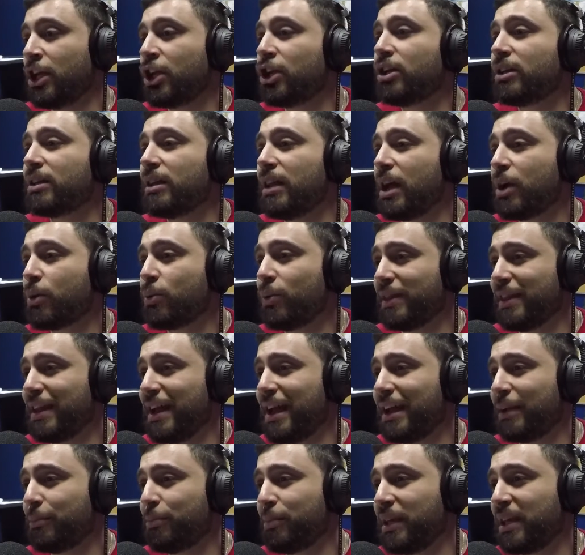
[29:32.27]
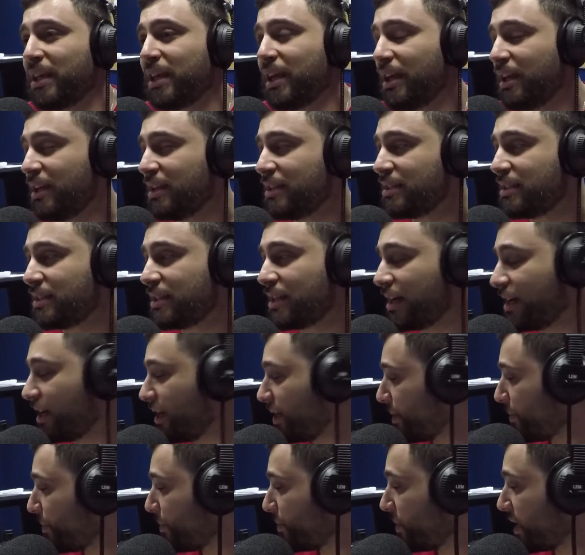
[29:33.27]
good luck with that, because
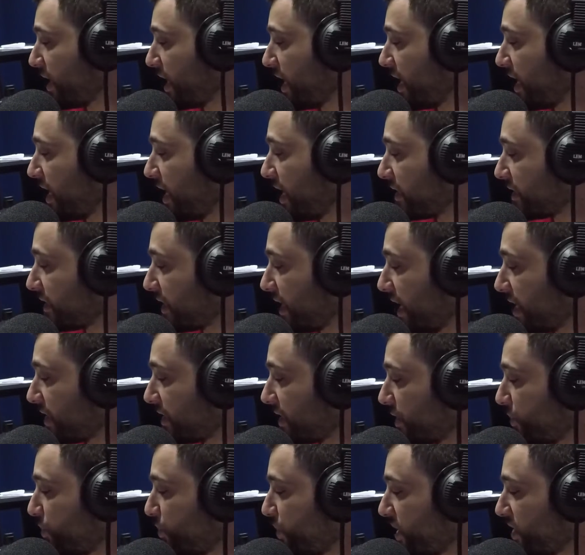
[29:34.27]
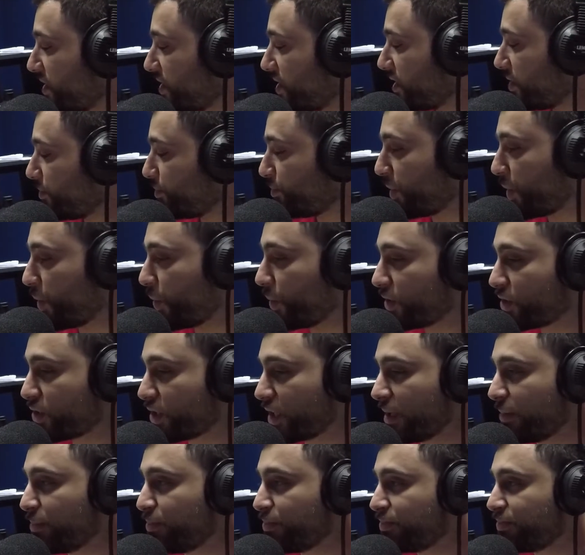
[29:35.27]
as a recent
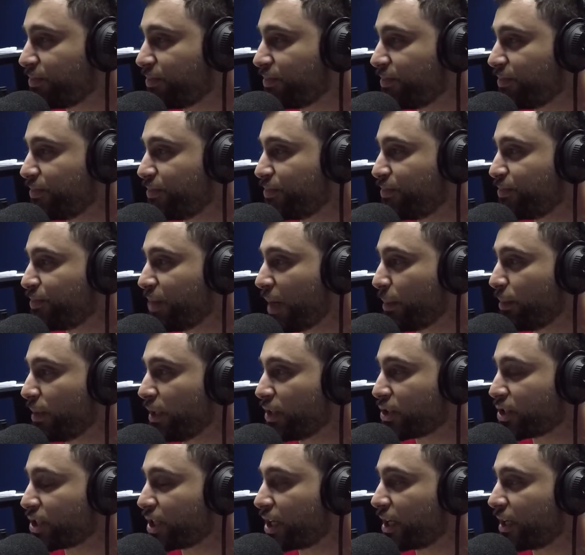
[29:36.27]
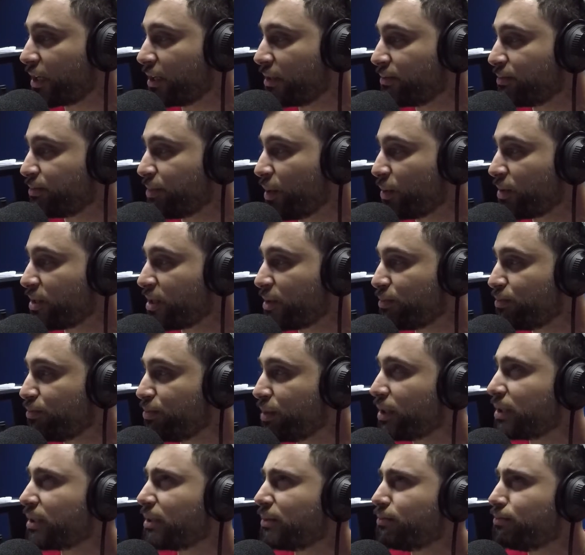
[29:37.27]
poetry
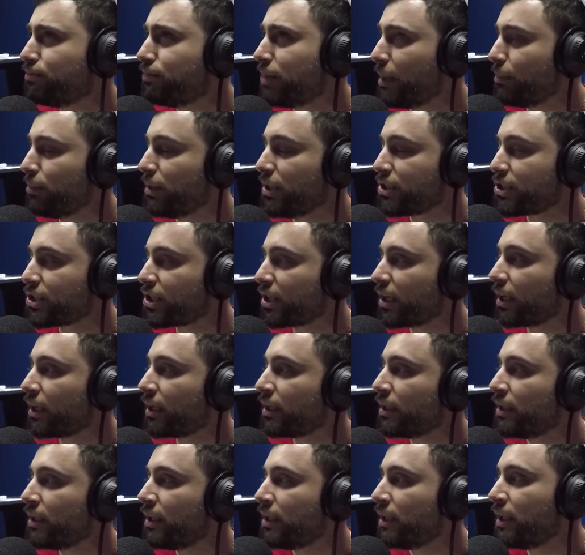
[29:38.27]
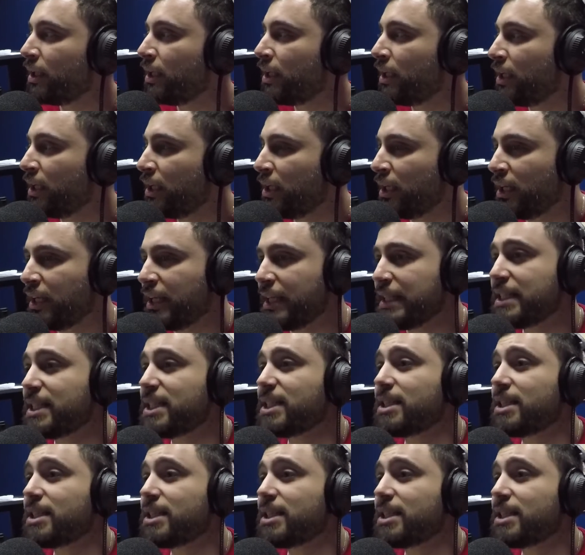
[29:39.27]
book publisher, it's